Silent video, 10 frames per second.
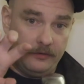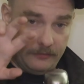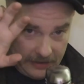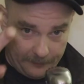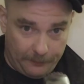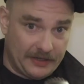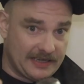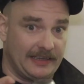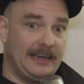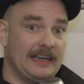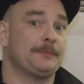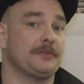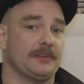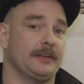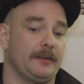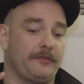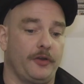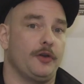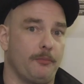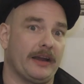implicitly and explicitly for you
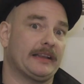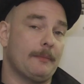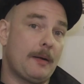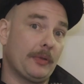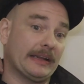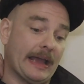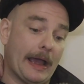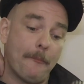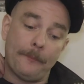to break them up like that.